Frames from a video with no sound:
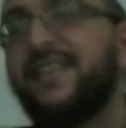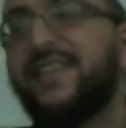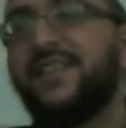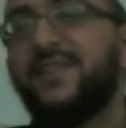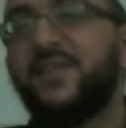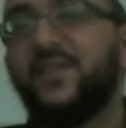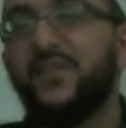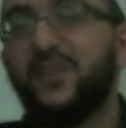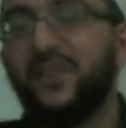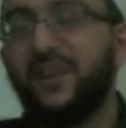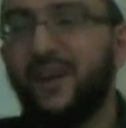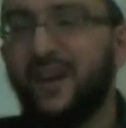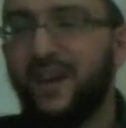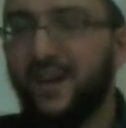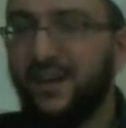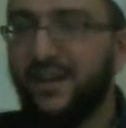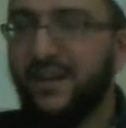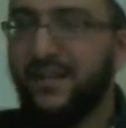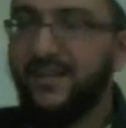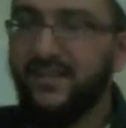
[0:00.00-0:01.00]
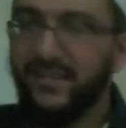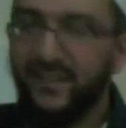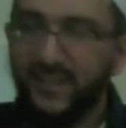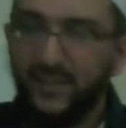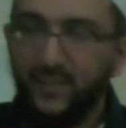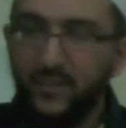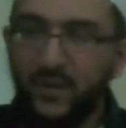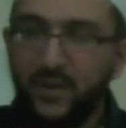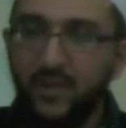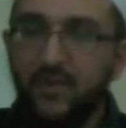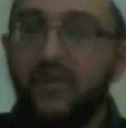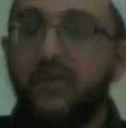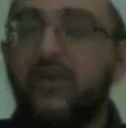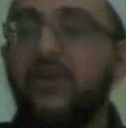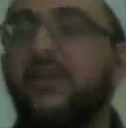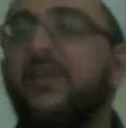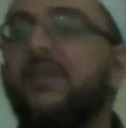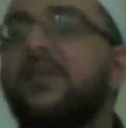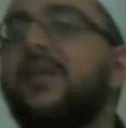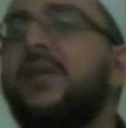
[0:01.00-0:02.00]
and for their aunts, and it went
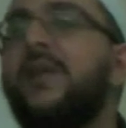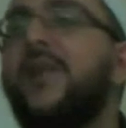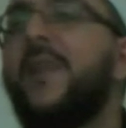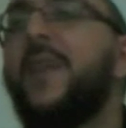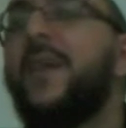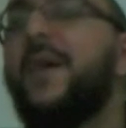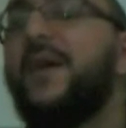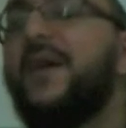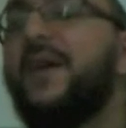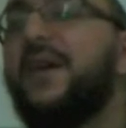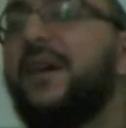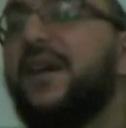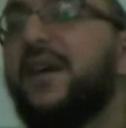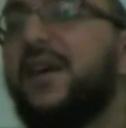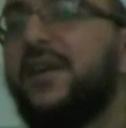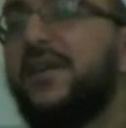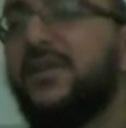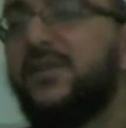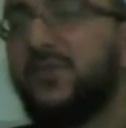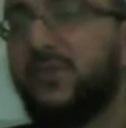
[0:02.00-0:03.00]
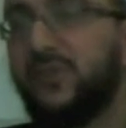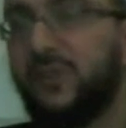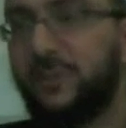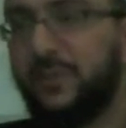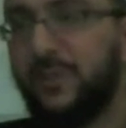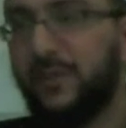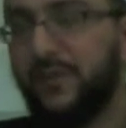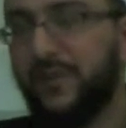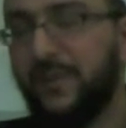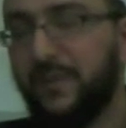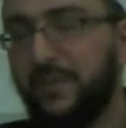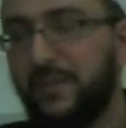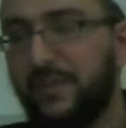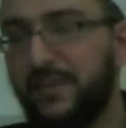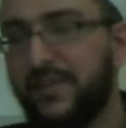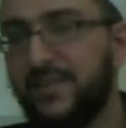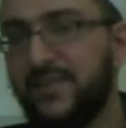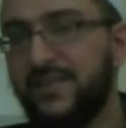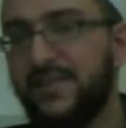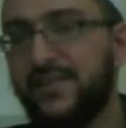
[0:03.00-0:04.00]
on. Until the Prophet
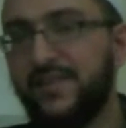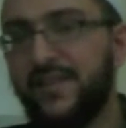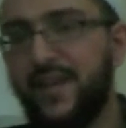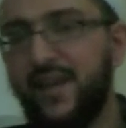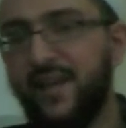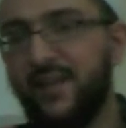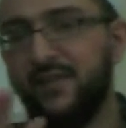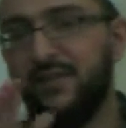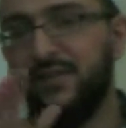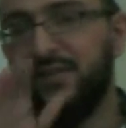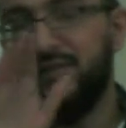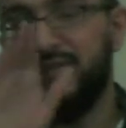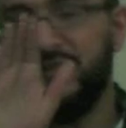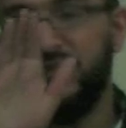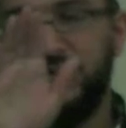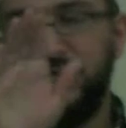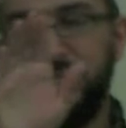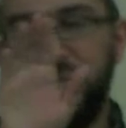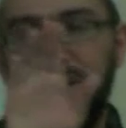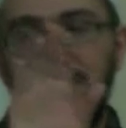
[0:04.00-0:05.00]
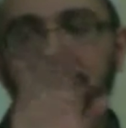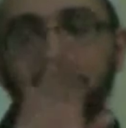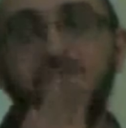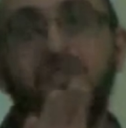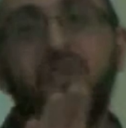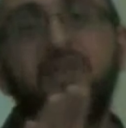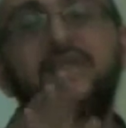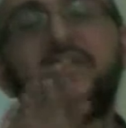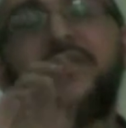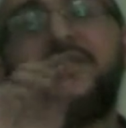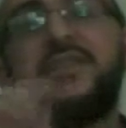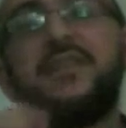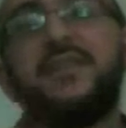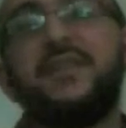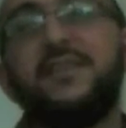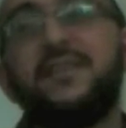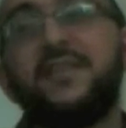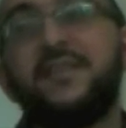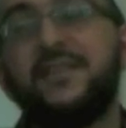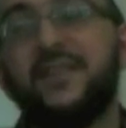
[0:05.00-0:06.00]
placed his hand on this man's chest and
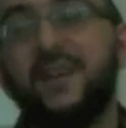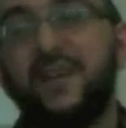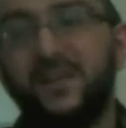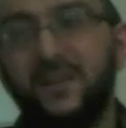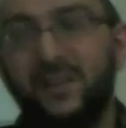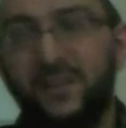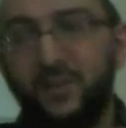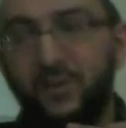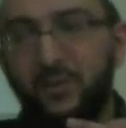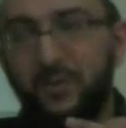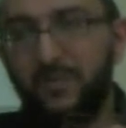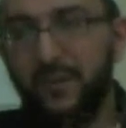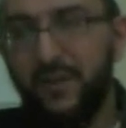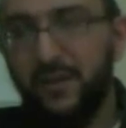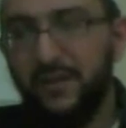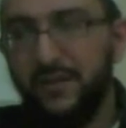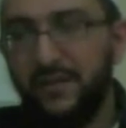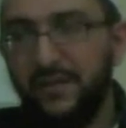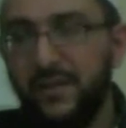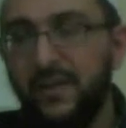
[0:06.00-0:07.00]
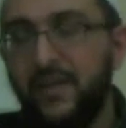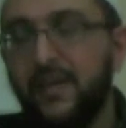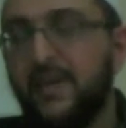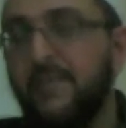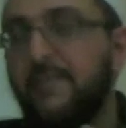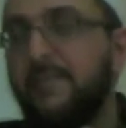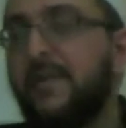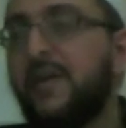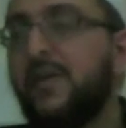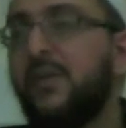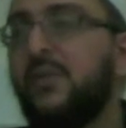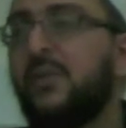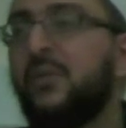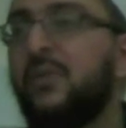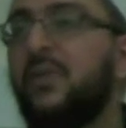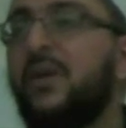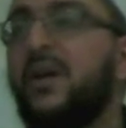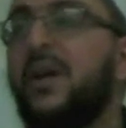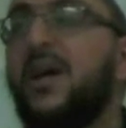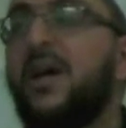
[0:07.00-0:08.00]
he says, Allahumma ighfir dhanbahu
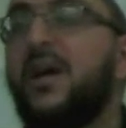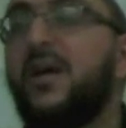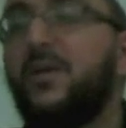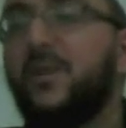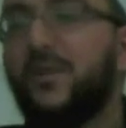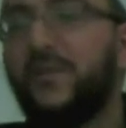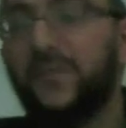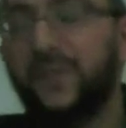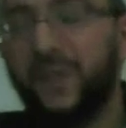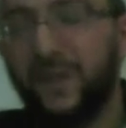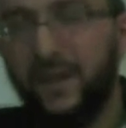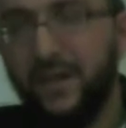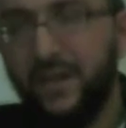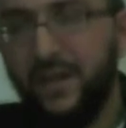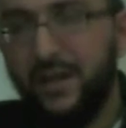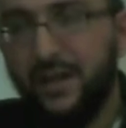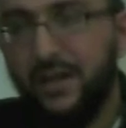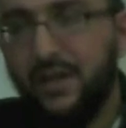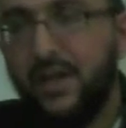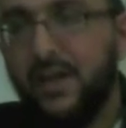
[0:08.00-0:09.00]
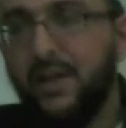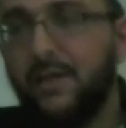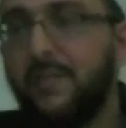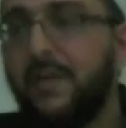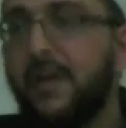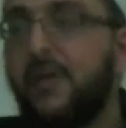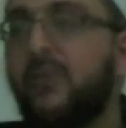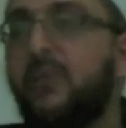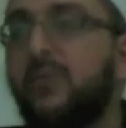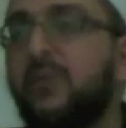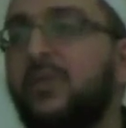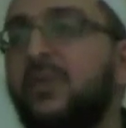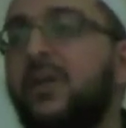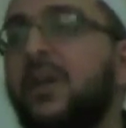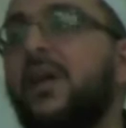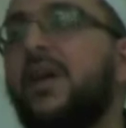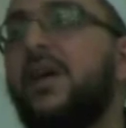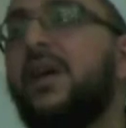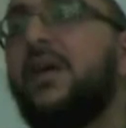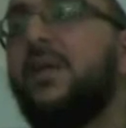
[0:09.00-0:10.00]
wa tahhir qalbahu
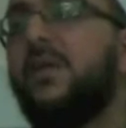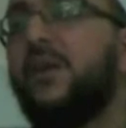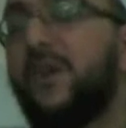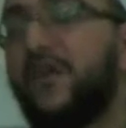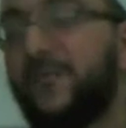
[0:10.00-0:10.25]
wa